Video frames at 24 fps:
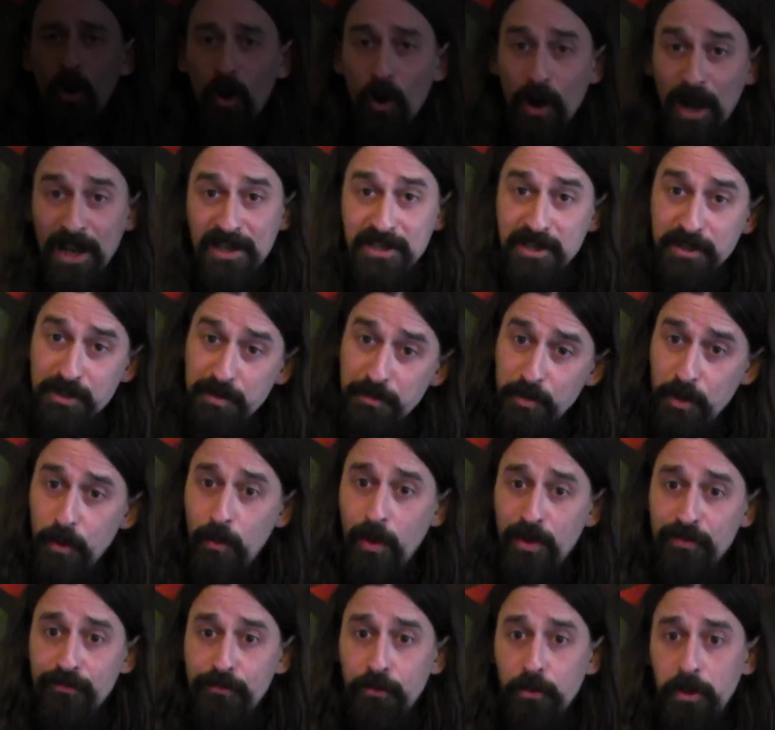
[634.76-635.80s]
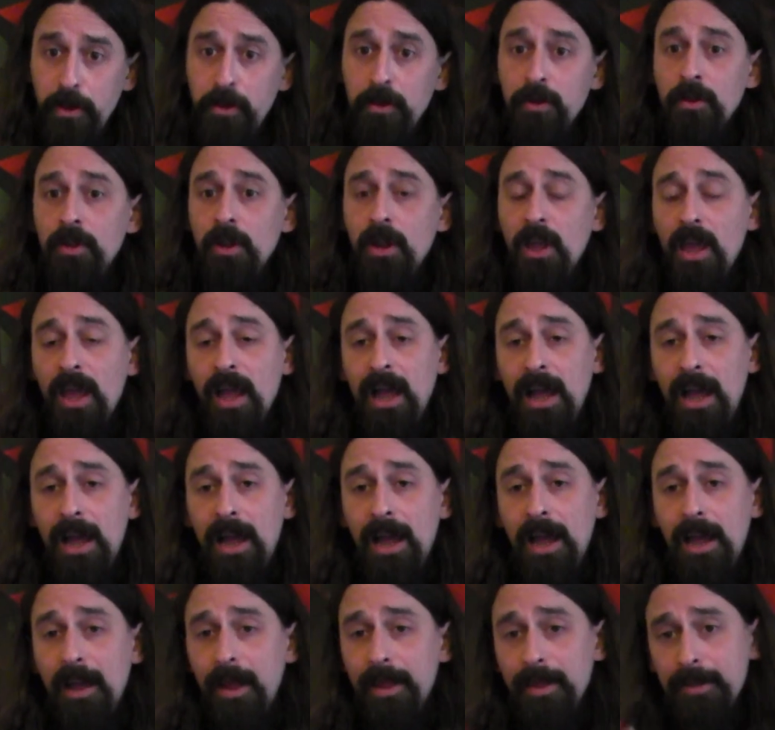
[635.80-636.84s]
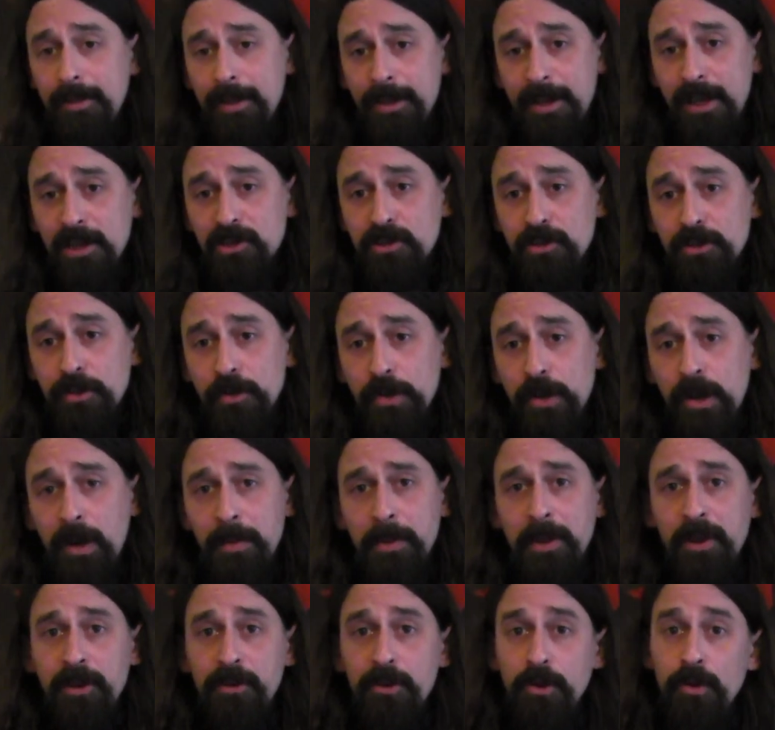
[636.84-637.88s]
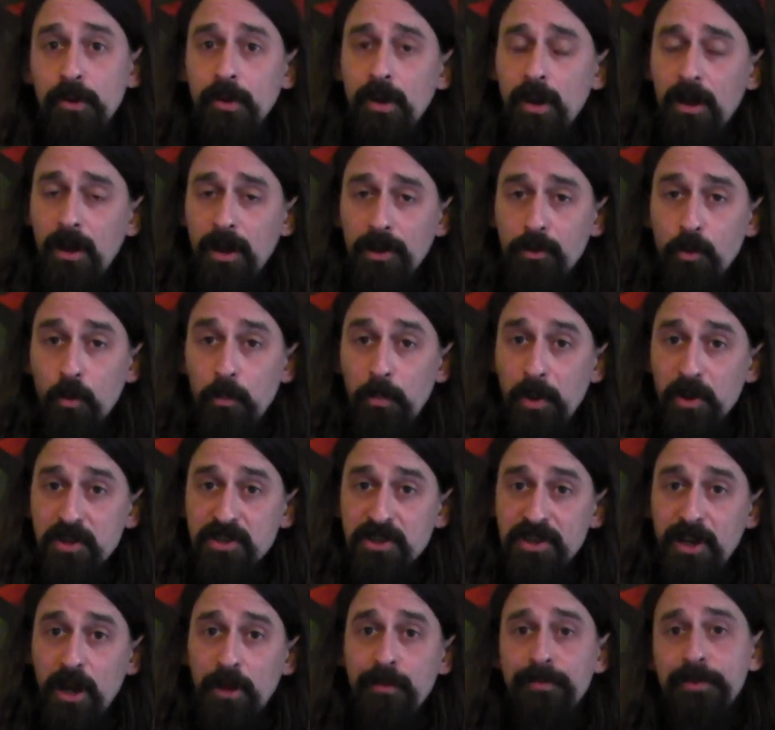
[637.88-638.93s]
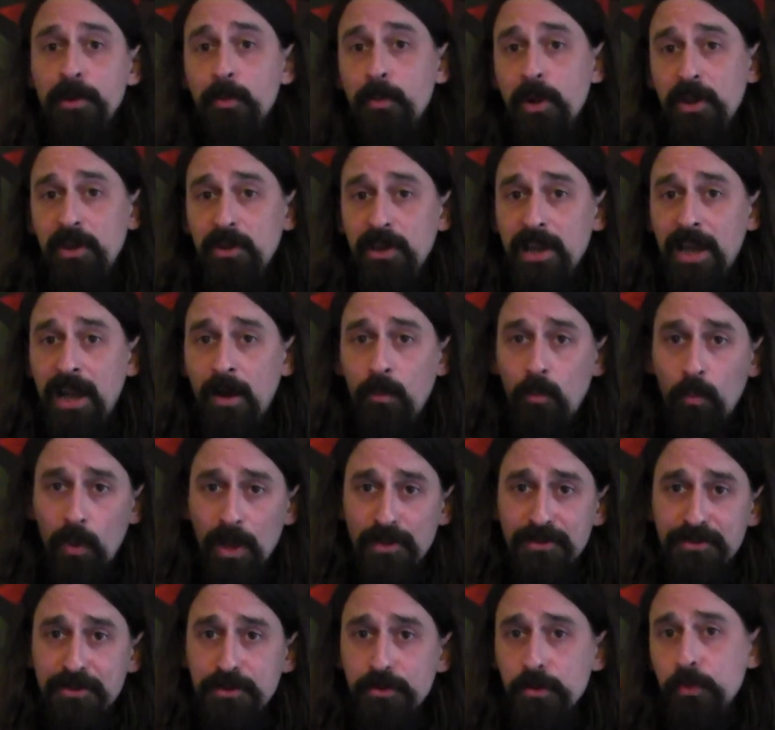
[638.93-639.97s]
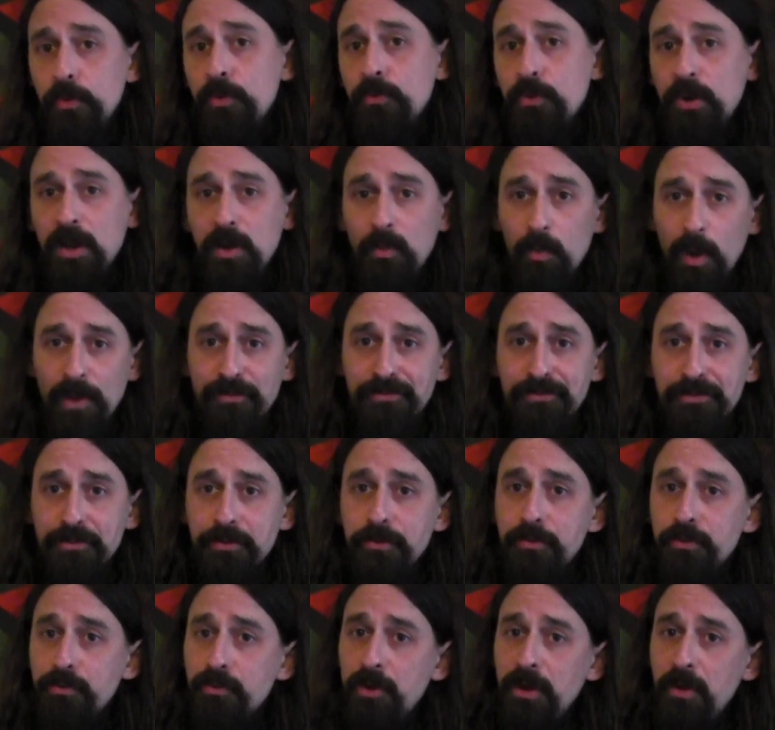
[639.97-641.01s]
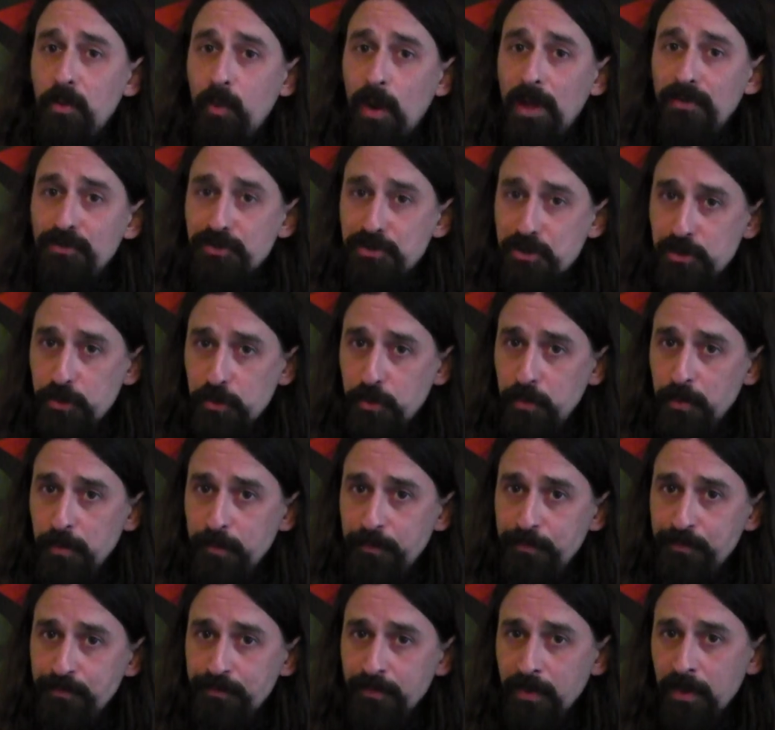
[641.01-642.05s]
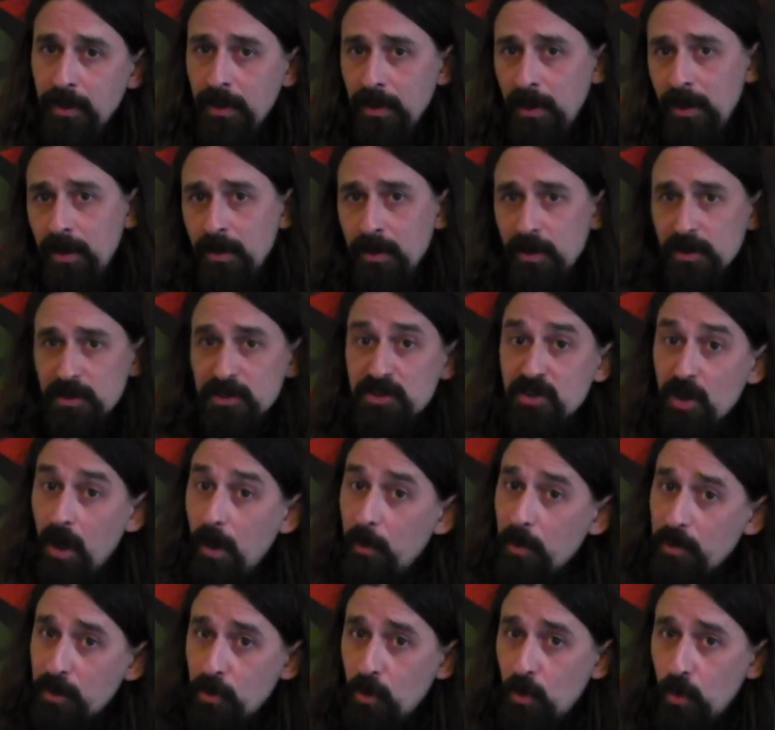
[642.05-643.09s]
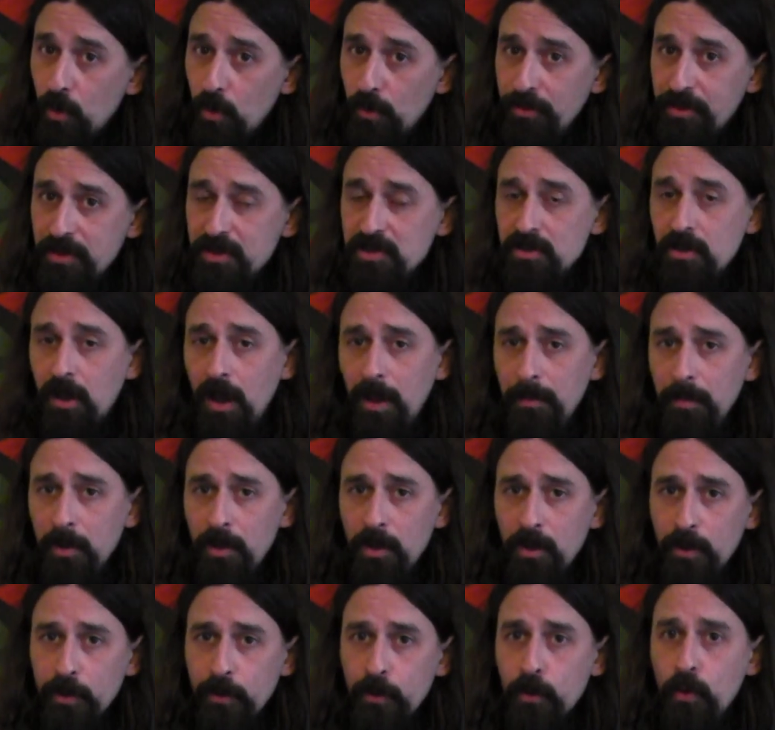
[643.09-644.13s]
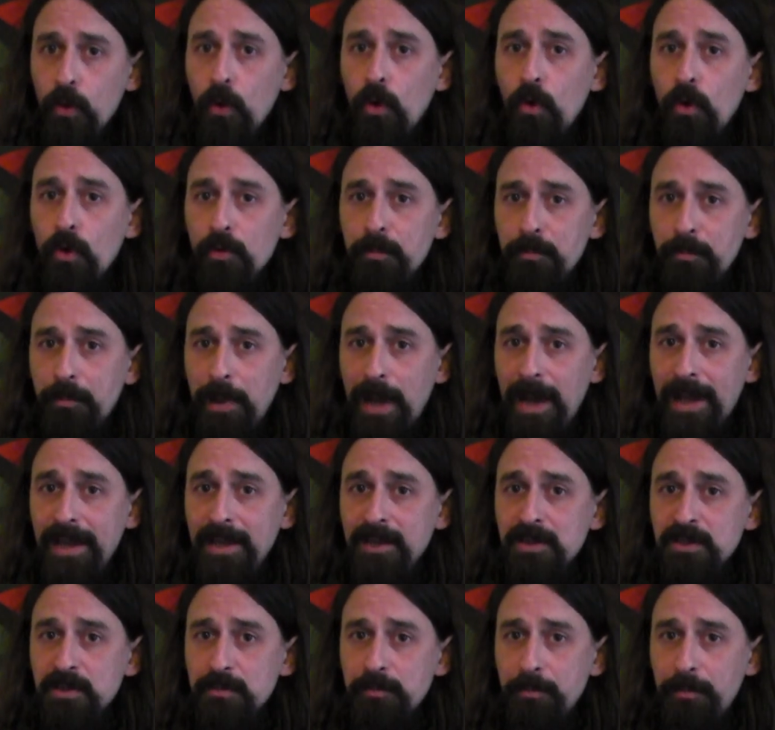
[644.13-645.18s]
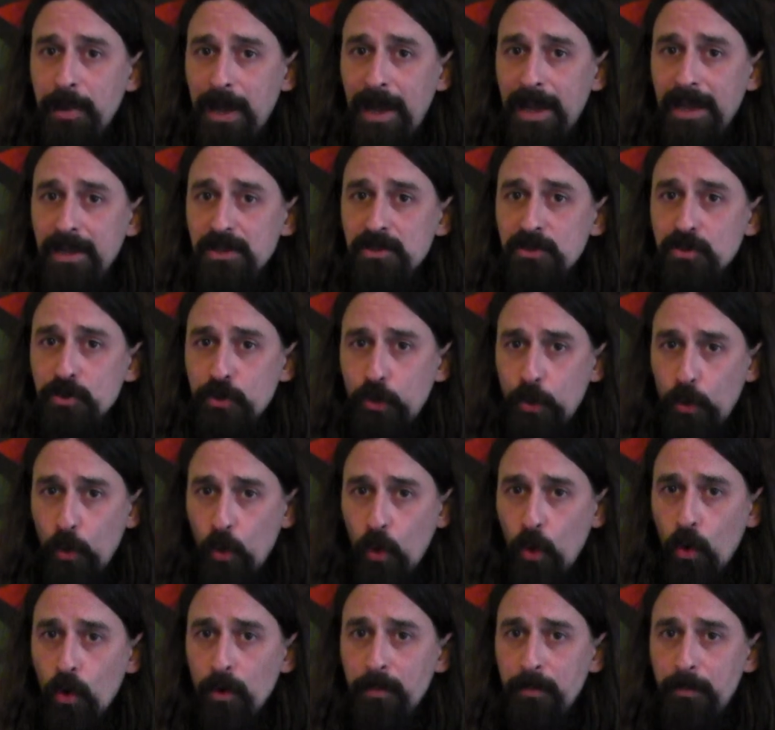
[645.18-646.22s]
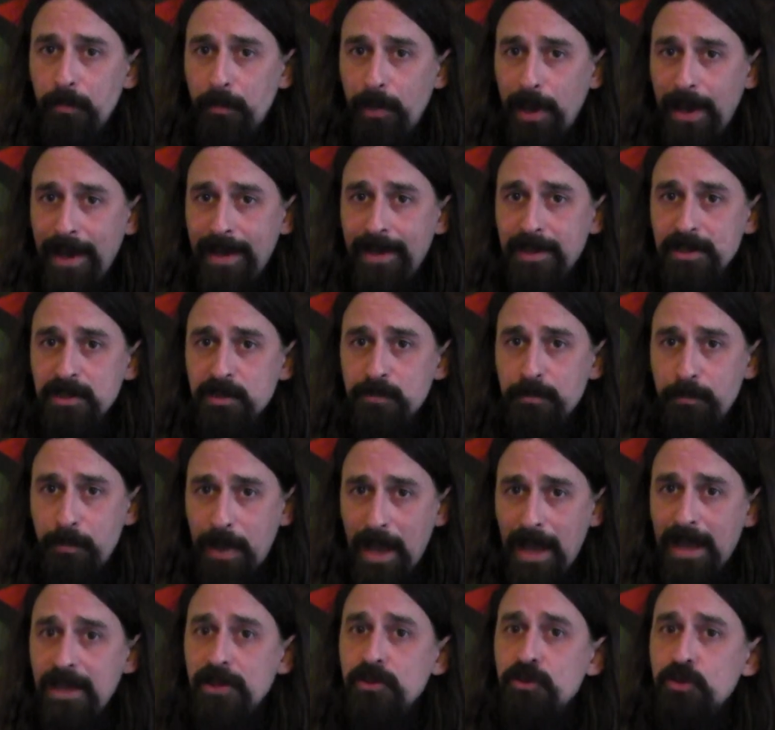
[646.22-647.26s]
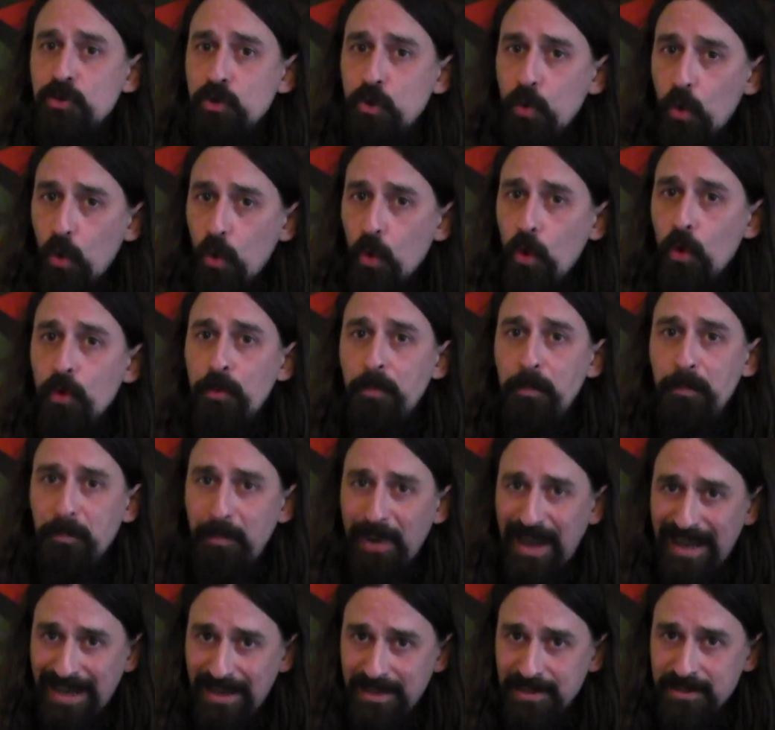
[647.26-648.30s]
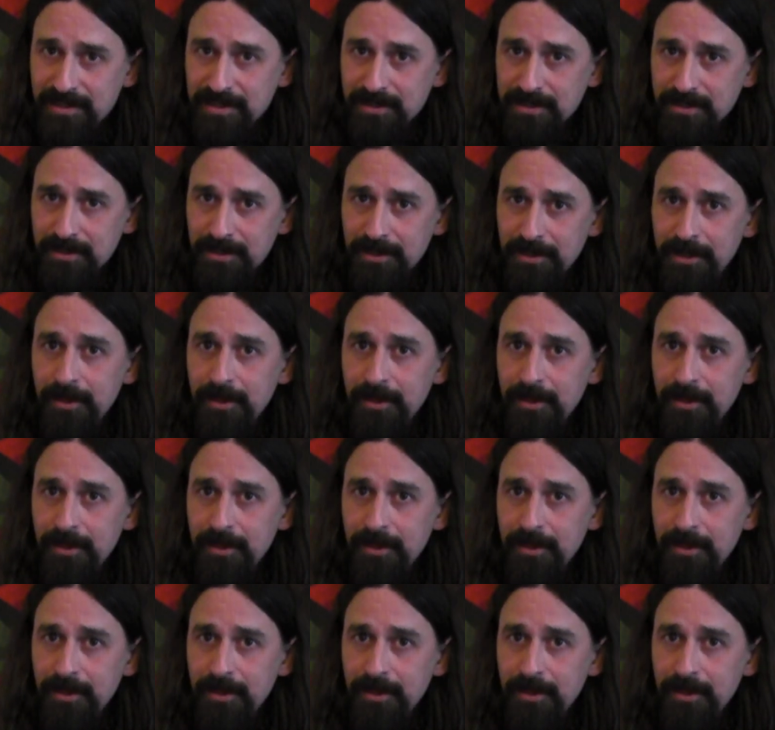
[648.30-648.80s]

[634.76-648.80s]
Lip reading: Okay, so some new ones for you. The next 2 I'm going to do I call bossa nova, where you count 1, 2, 3, 1, 2, 3, 1, 2. I'm going to start with a chord this time. Chord, bass, bass, chord, bass, bass, chord, bass.